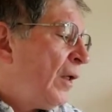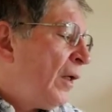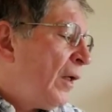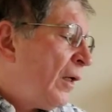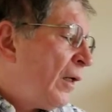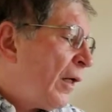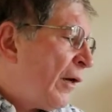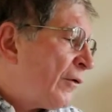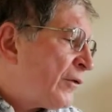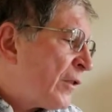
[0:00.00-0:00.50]

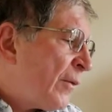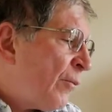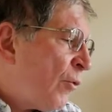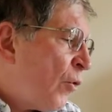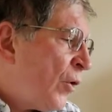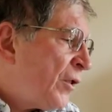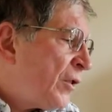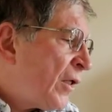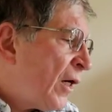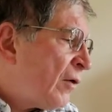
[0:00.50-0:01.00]
Now, as they
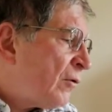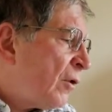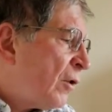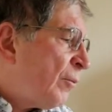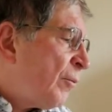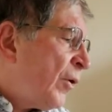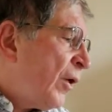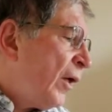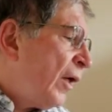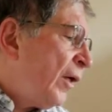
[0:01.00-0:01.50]
point out on
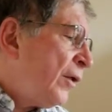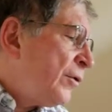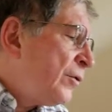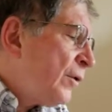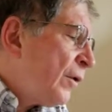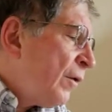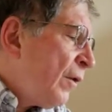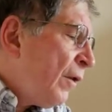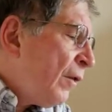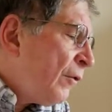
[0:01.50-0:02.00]

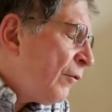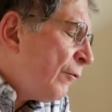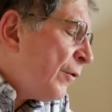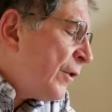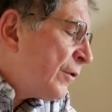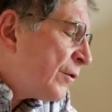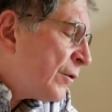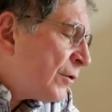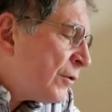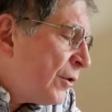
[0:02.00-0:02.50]
page
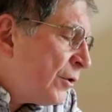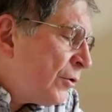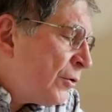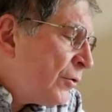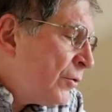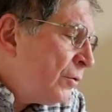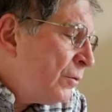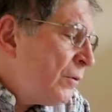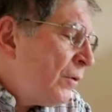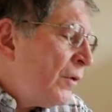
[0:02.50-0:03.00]

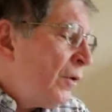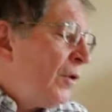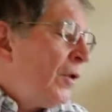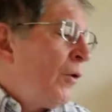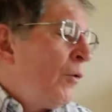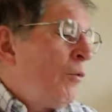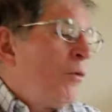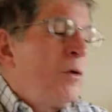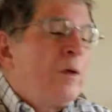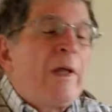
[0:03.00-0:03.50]
362,
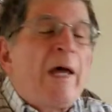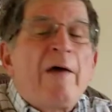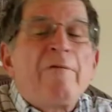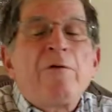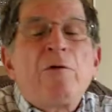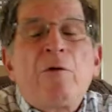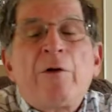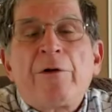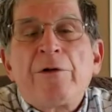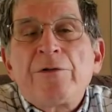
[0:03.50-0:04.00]
we'll have an
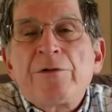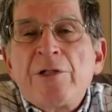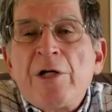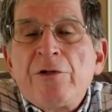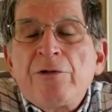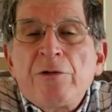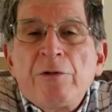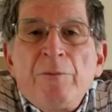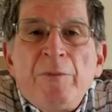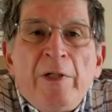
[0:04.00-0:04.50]

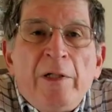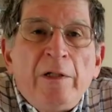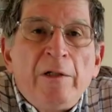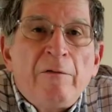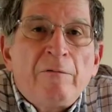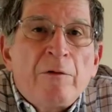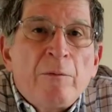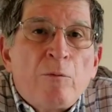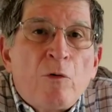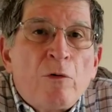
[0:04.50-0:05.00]
organizational meeting of
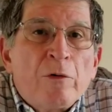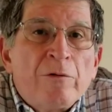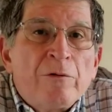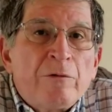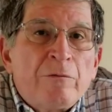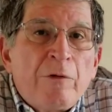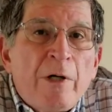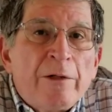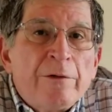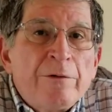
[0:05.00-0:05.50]
the board of
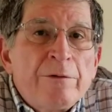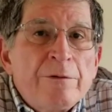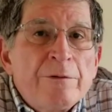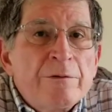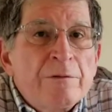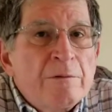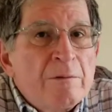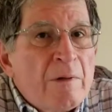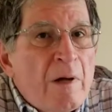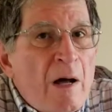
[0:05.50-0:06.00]

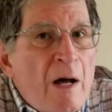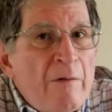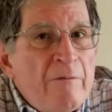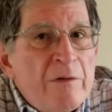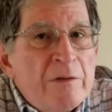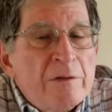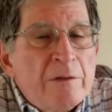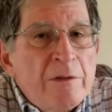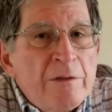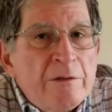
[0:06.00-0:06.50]
directors.
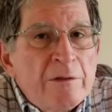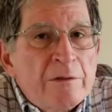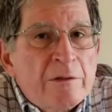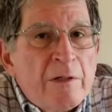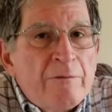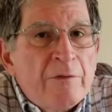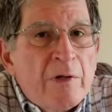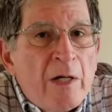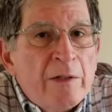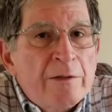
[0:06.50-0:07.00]
Obviously, since
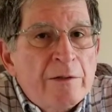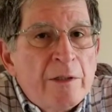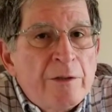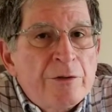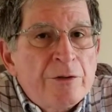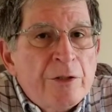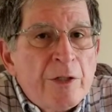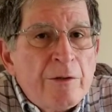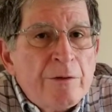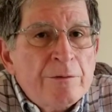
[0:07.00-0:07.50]
I've got 10
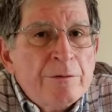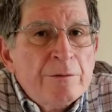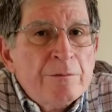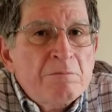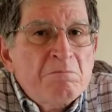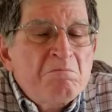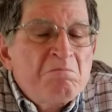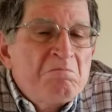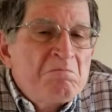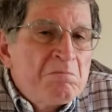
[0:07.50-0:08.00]
shares,
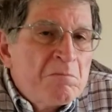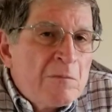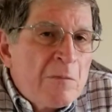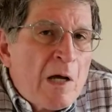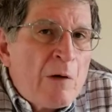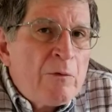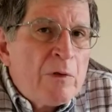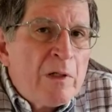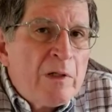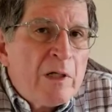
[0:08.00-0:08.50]
I
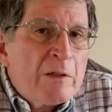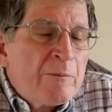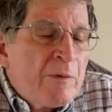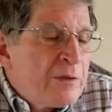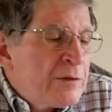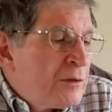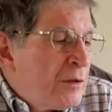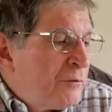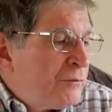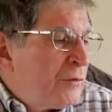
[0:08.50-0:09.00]
will elect
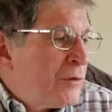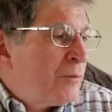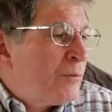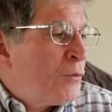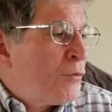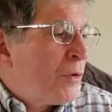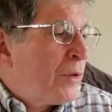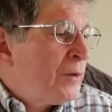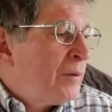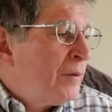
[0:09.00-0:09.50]
myself to the
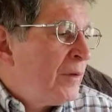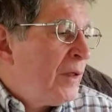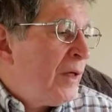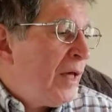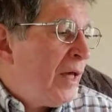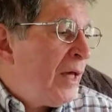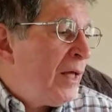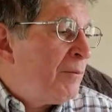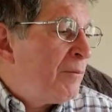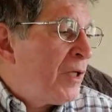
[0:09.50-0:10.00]
board
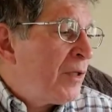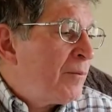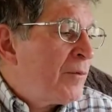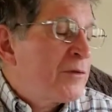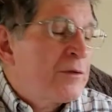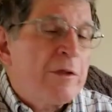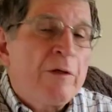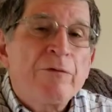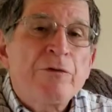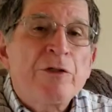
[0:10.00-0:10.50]
and make
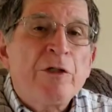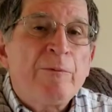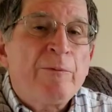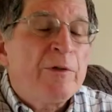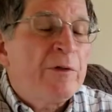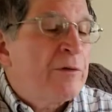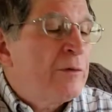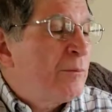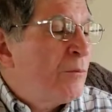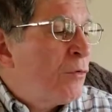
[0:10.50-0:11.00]
myself chairman
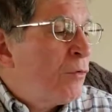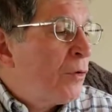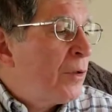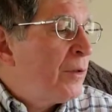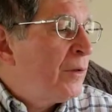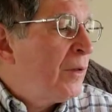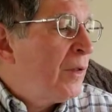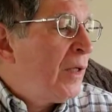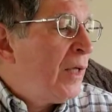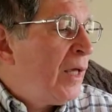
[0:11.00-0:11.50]
of the
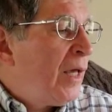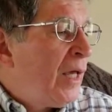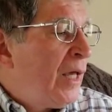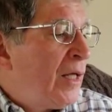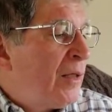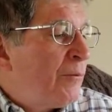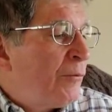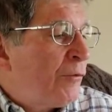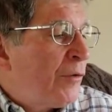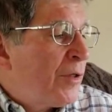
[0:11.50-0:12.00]
board
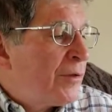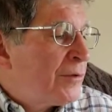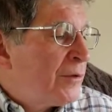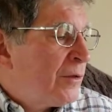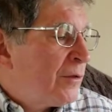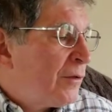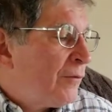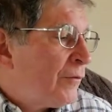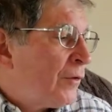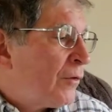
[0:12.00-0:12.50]
and
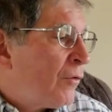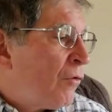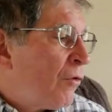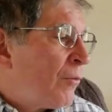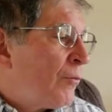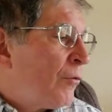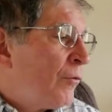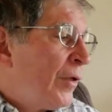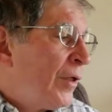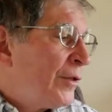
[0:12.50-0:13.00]
president of the
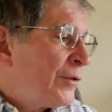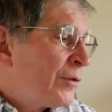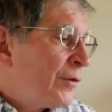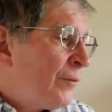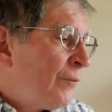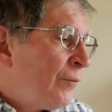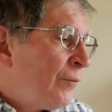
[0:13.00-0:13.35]
corporation.